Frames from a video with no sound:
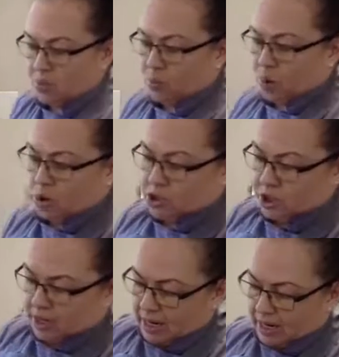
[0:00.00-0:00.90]
raw
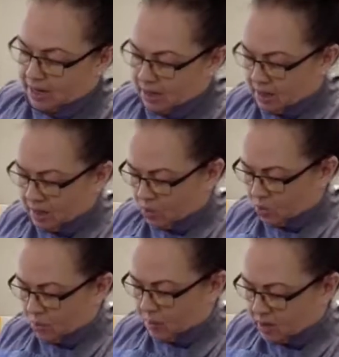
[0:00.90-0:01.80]
chicken
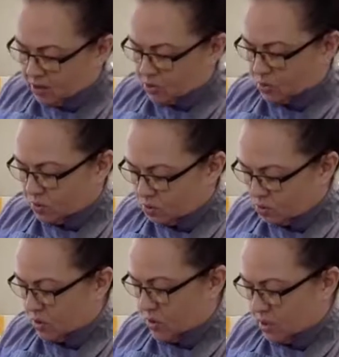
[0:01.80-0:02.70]
could be dangerous.
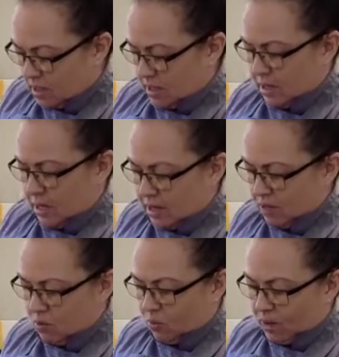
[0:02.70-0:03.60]

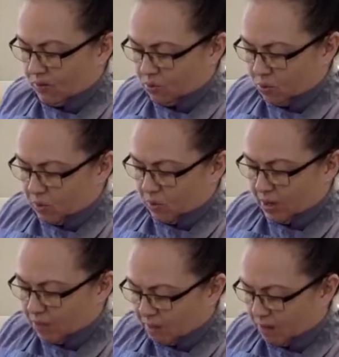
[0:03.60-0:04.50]
So we have to be
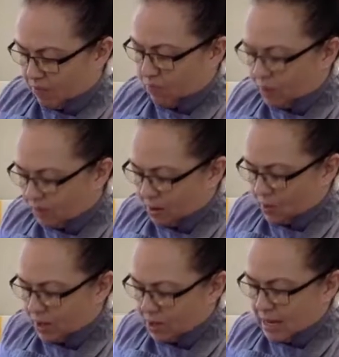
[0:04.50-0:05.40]
really mindful about
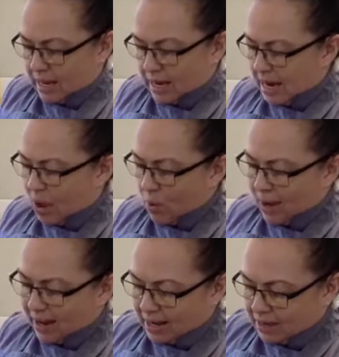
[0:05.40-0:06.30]
it. Now,
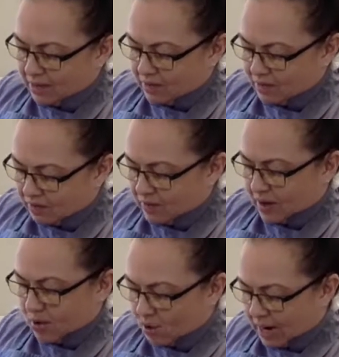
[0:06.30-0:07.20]
again, this is
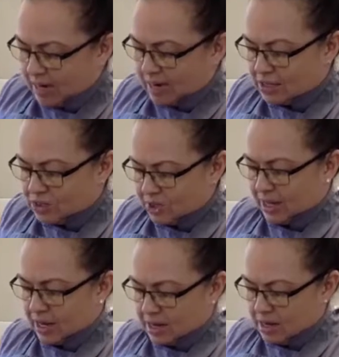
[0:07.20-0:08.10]
an organic
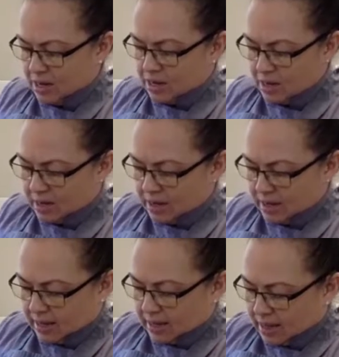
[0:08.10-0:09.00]
chicken
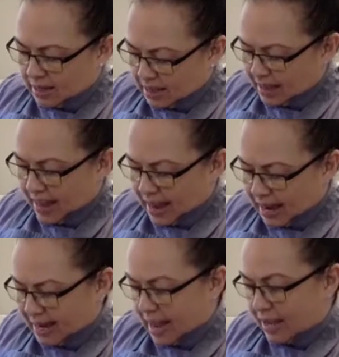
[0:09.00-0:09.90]

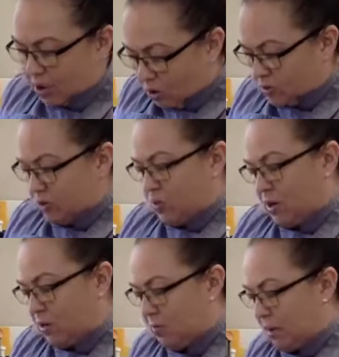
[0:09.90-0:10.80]
that I also
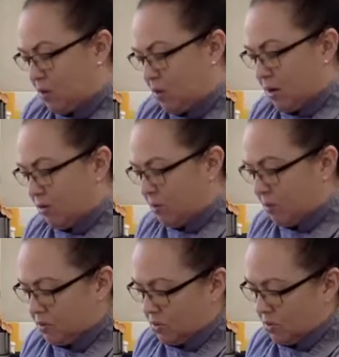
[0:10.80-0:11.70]
recommend whenever
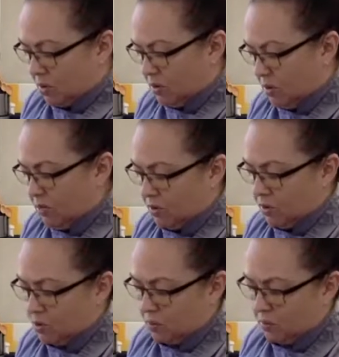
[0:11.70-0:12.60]
possible for
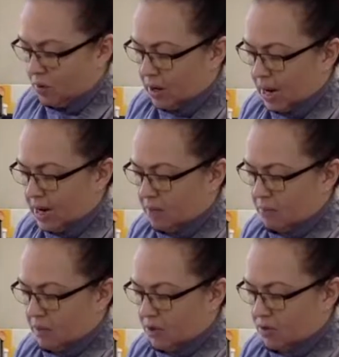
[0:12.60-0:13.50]
it to be organic
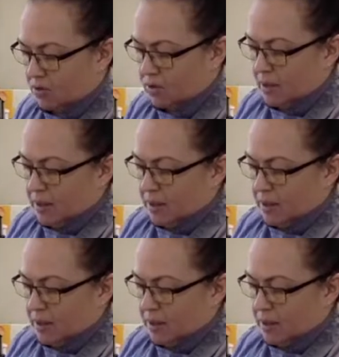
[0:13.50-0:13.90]
because